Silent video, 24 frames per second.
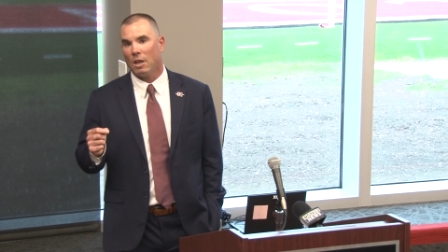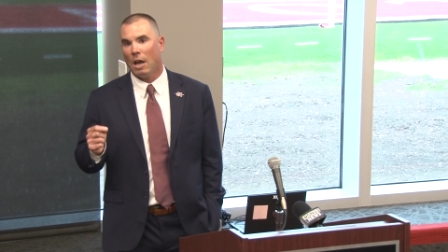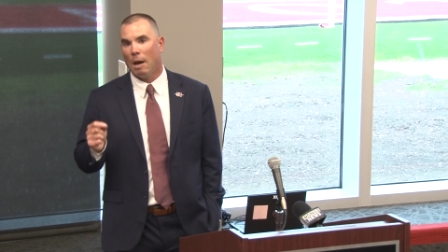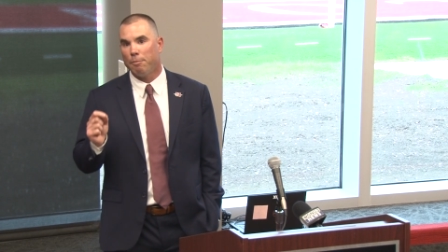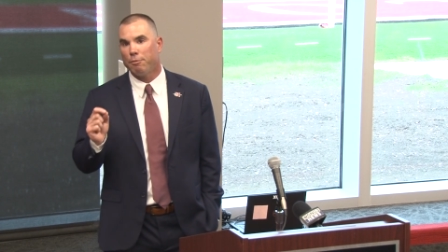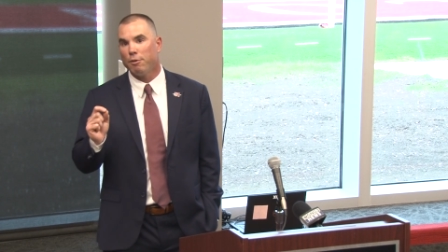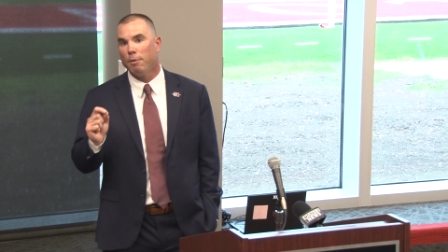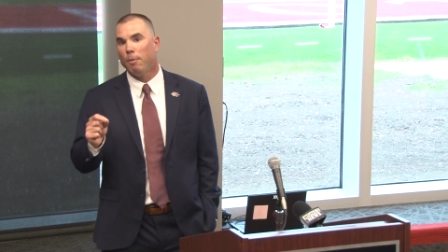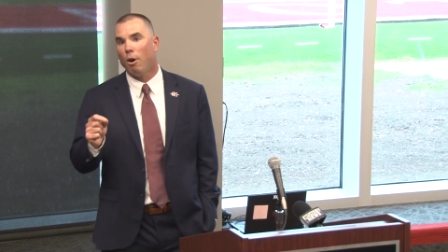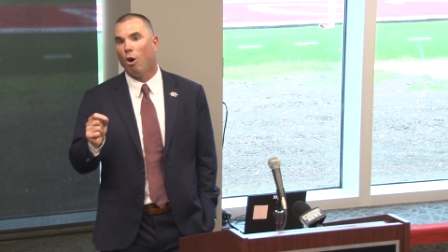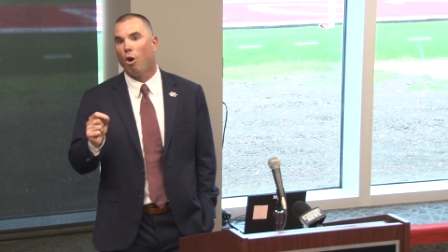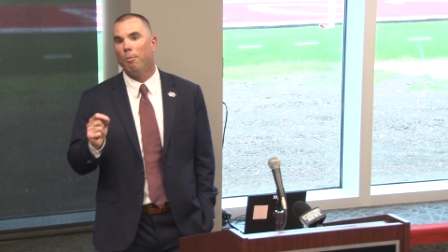I'm
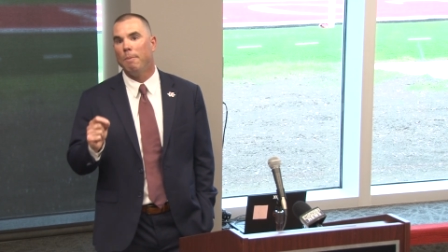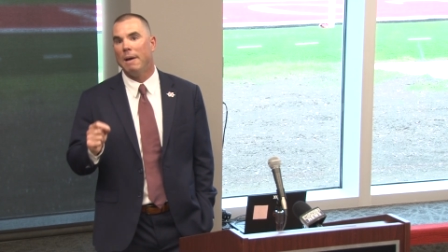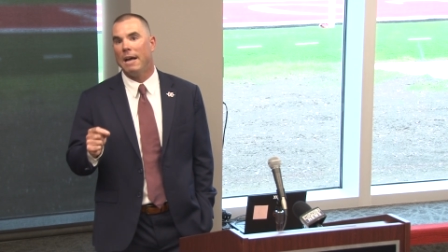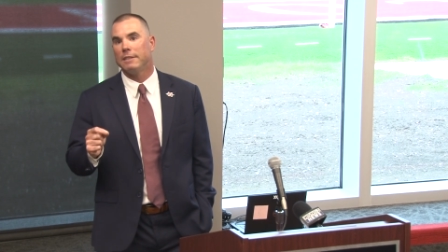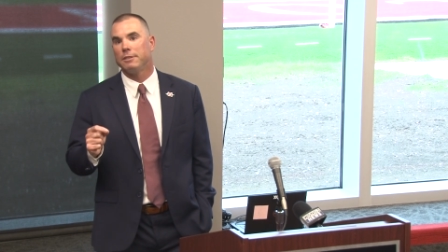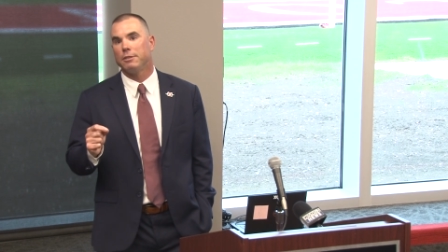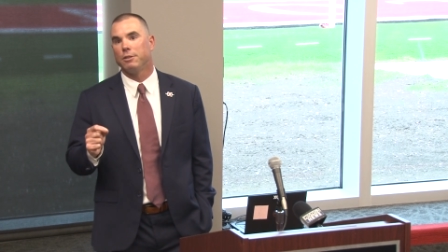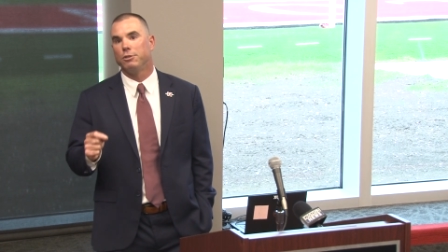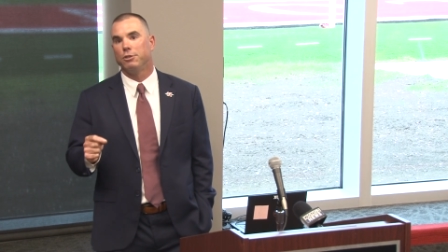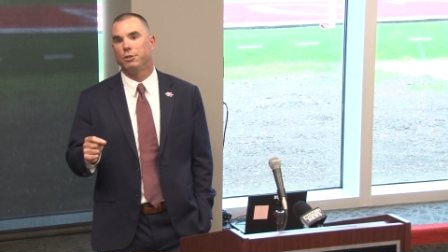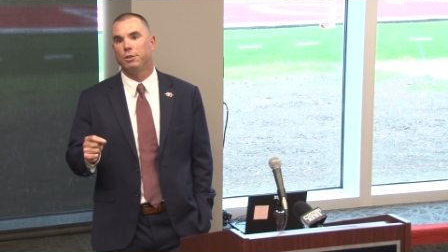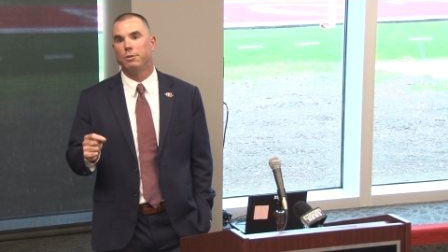from Hull,
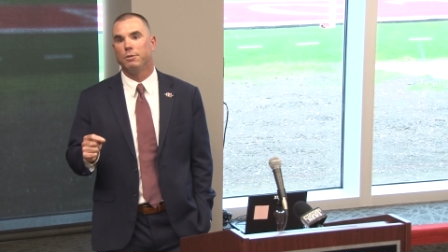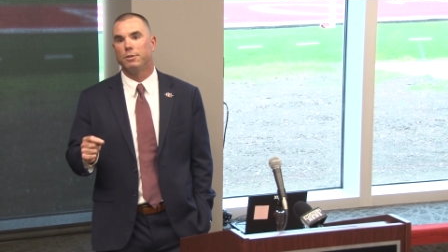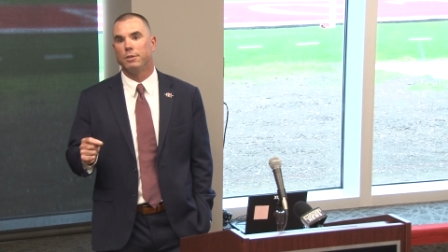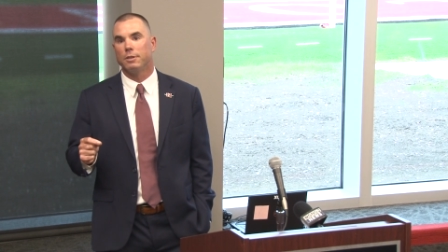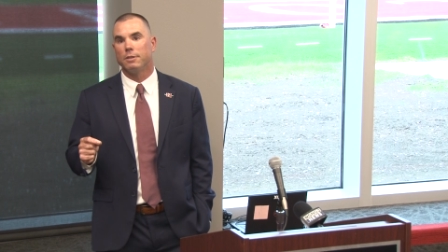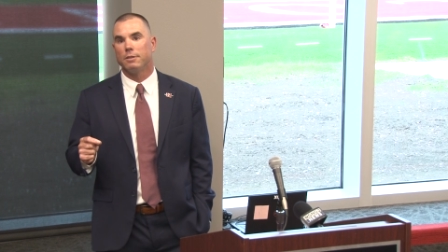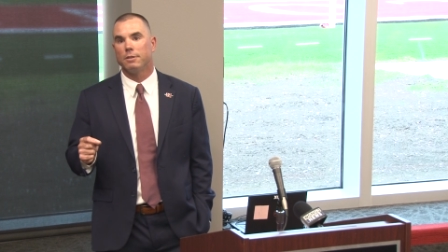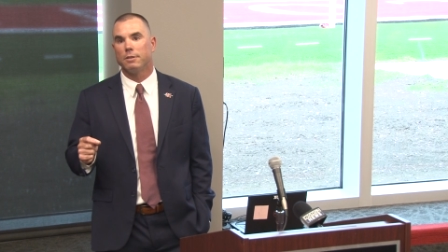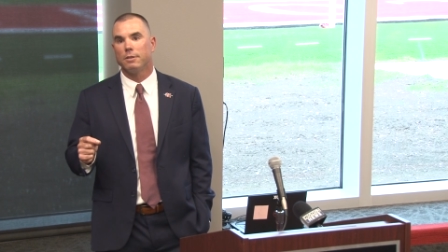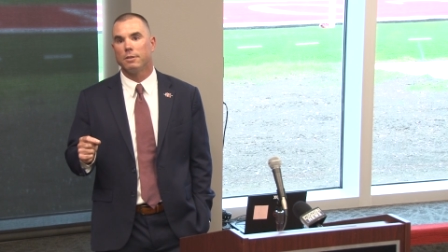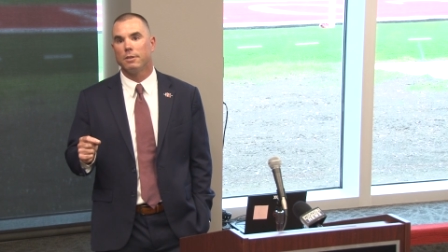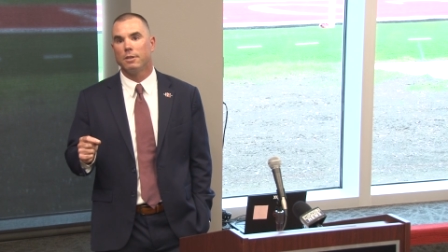
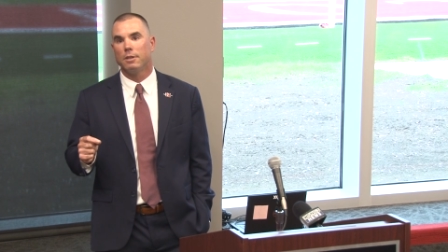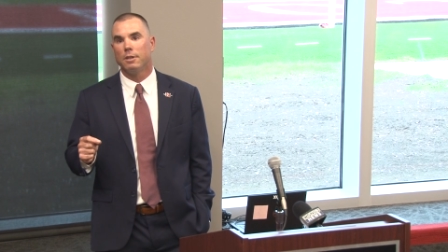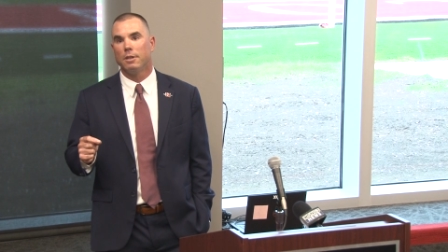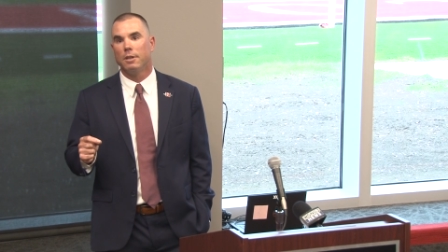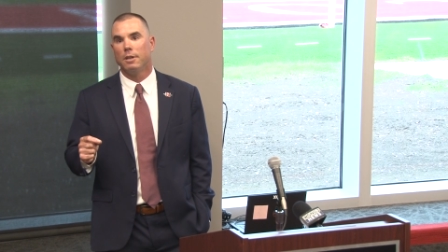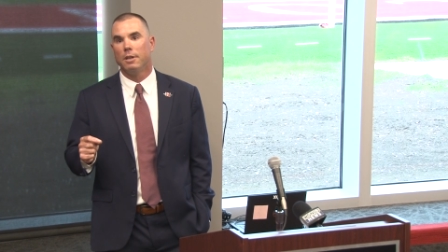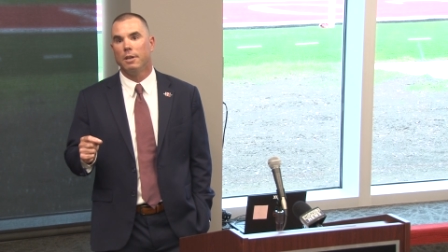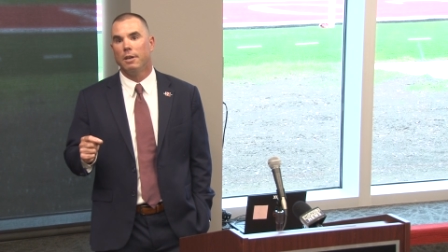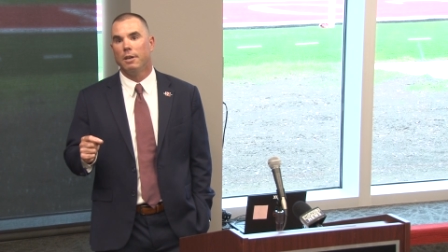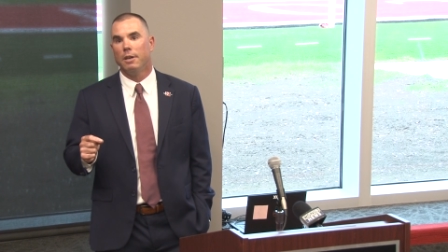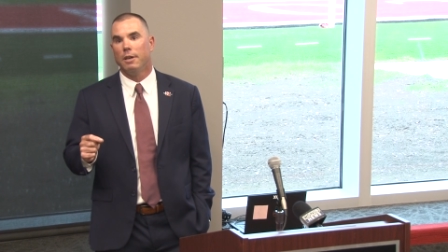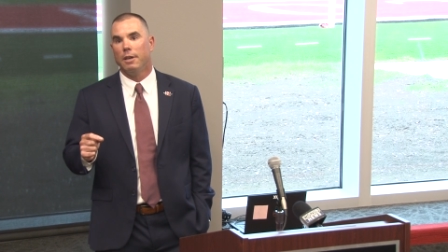Massachusetts.
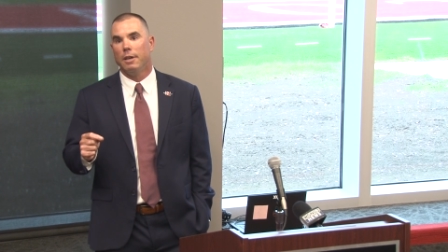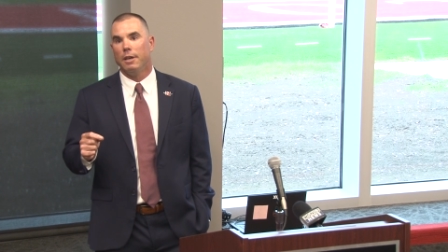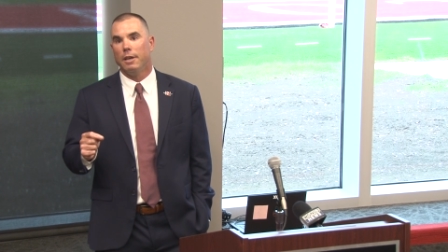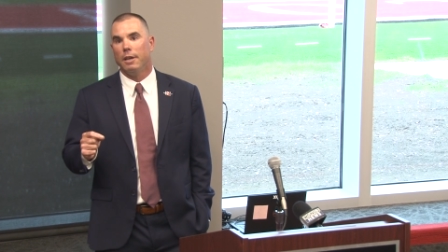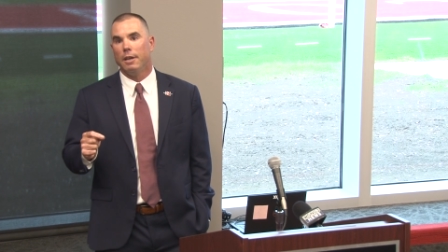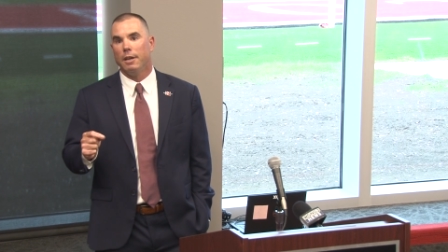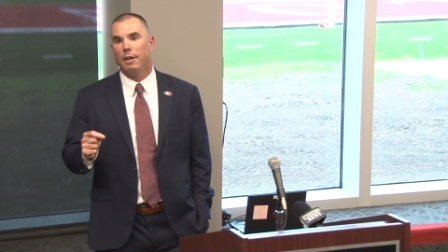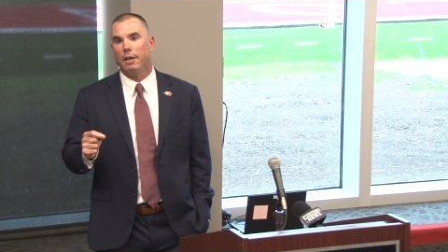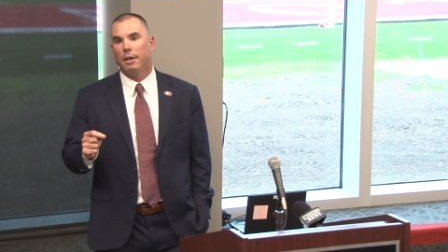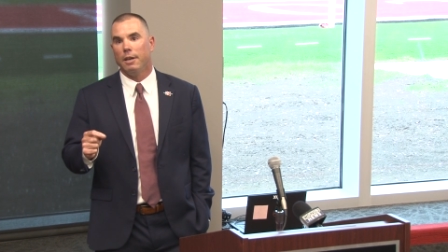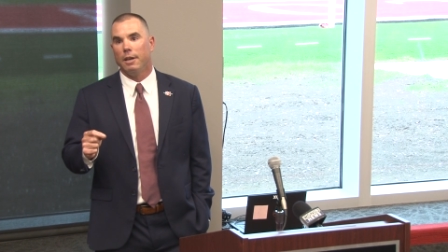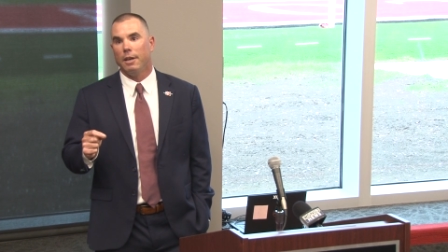
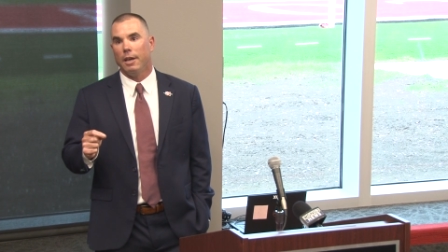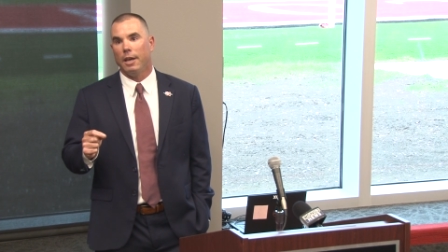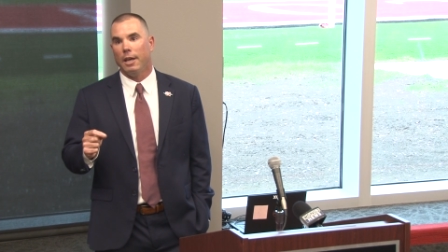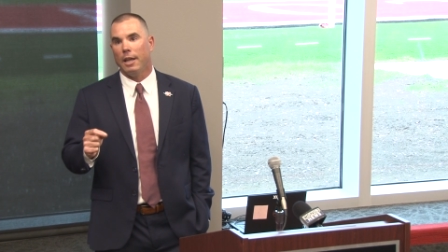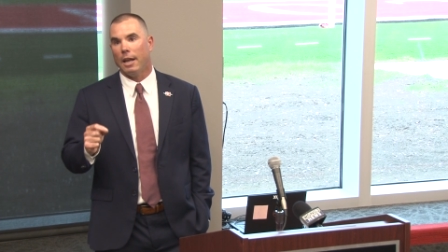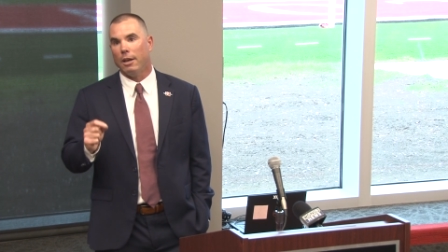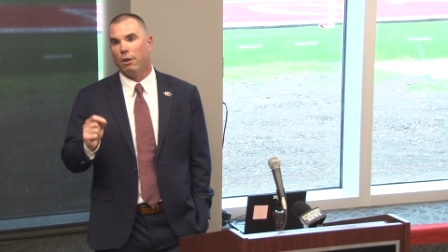And